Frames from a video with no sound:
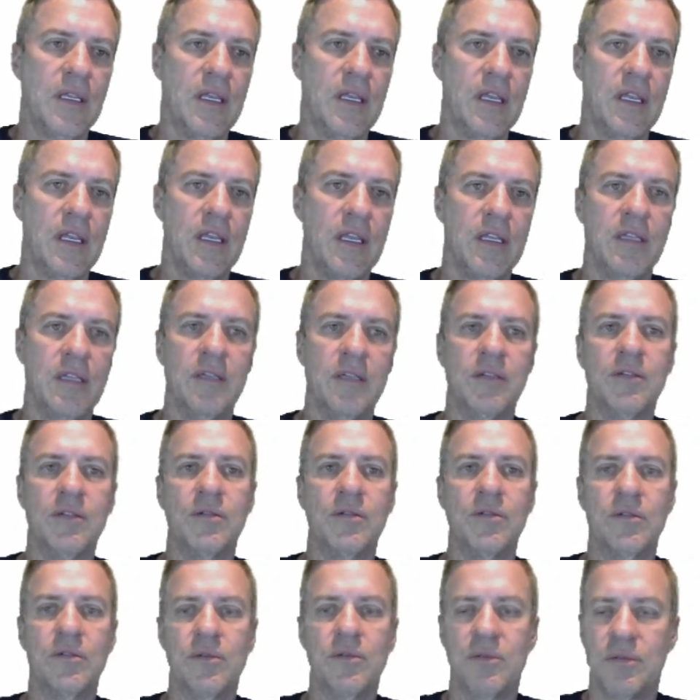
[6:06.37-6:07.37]

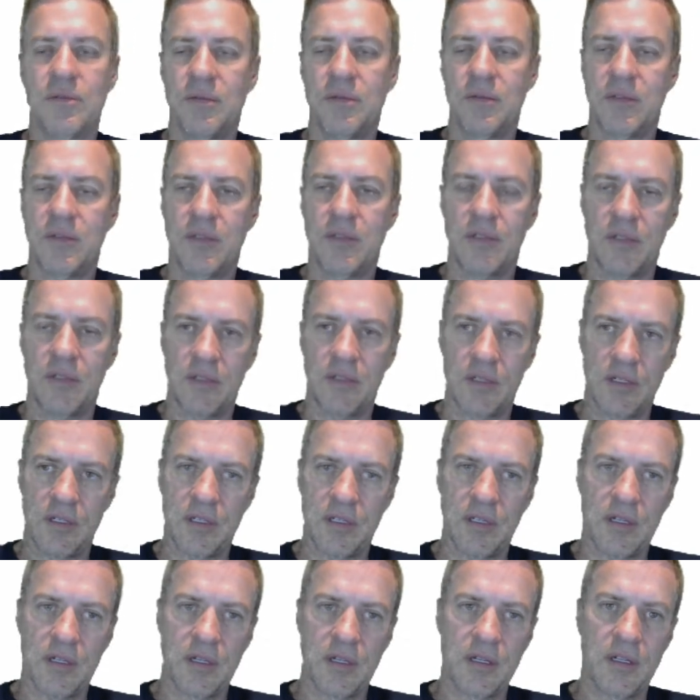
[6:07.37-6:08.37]
and
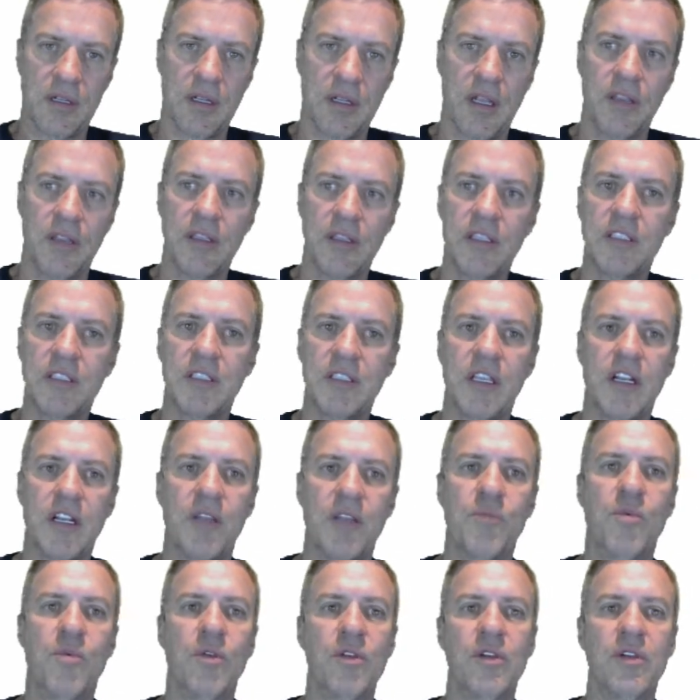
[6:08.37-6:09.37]
on this
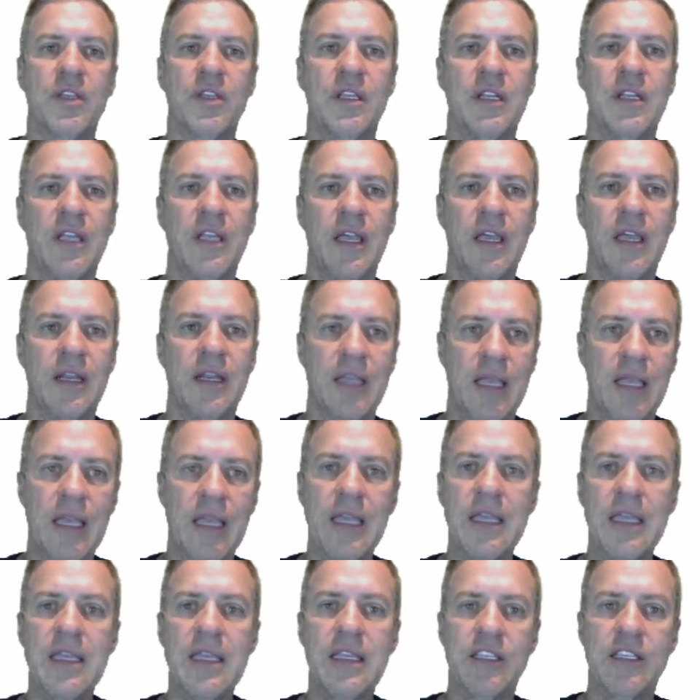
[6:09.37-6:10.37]
setup we're looking at
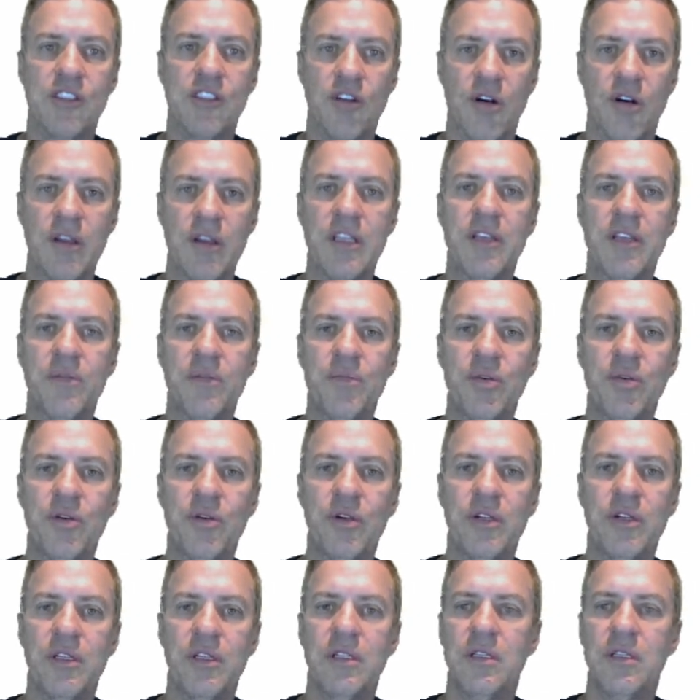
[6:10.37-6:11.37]
A is our
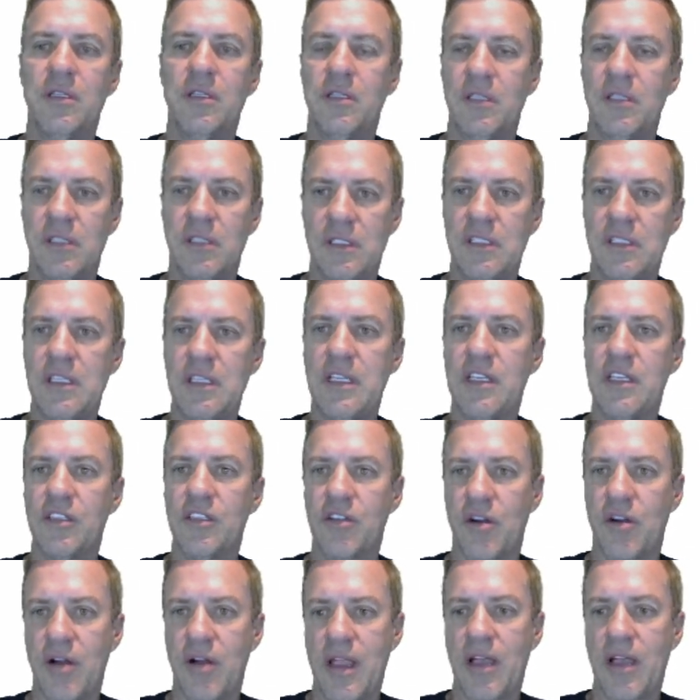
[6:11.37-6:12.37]
input, C
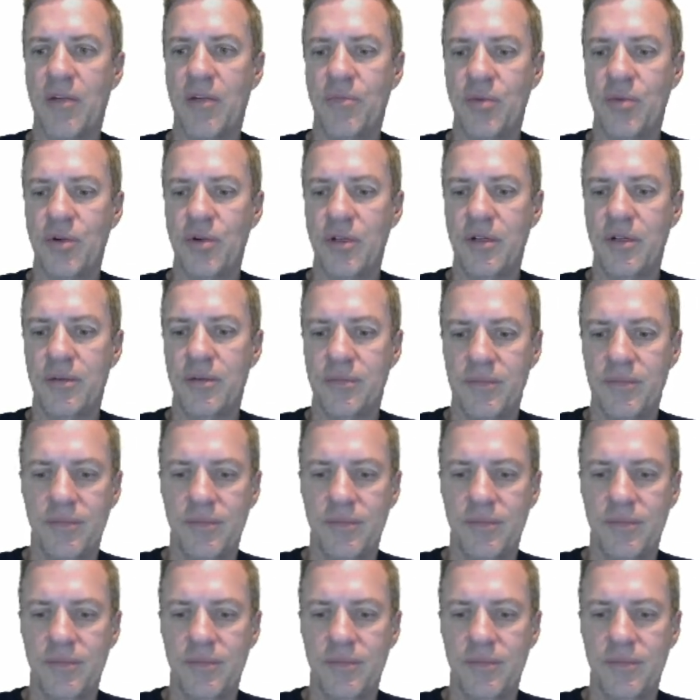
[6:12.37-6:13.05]
is our output.